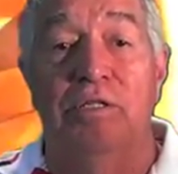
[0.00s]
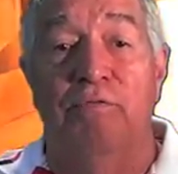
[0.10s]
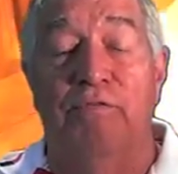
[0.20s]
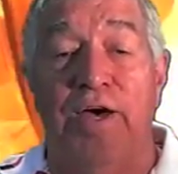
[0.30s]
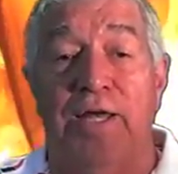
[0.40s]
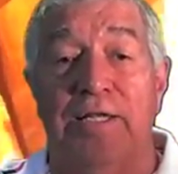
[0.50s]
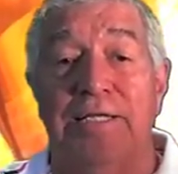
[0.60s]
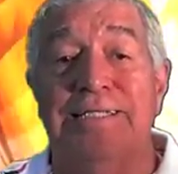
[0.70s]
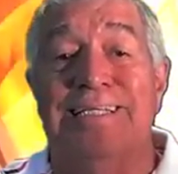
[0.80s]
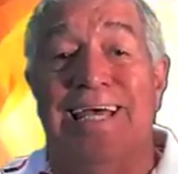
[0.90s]
to the fat
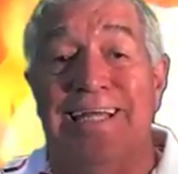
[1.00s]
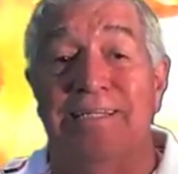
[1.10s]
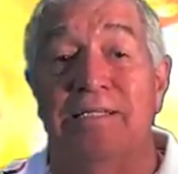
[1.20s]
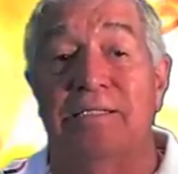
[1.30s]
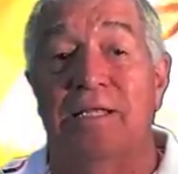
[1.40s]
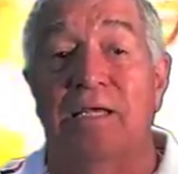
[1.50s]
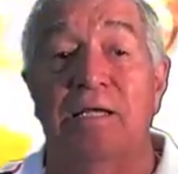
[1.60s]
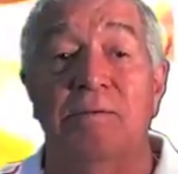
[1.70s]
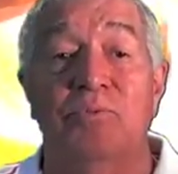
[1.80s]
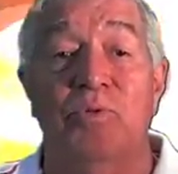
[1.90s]
and sadness that
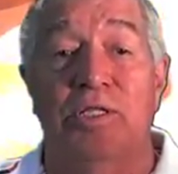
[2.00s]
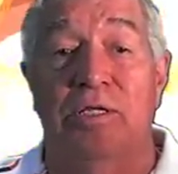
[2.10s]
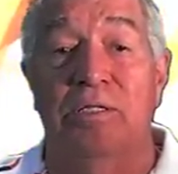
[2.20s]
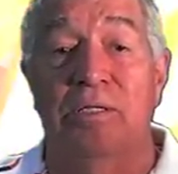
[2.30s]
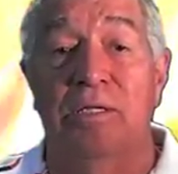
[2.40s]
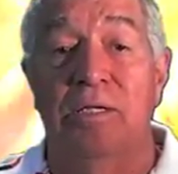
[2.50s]
comes with it.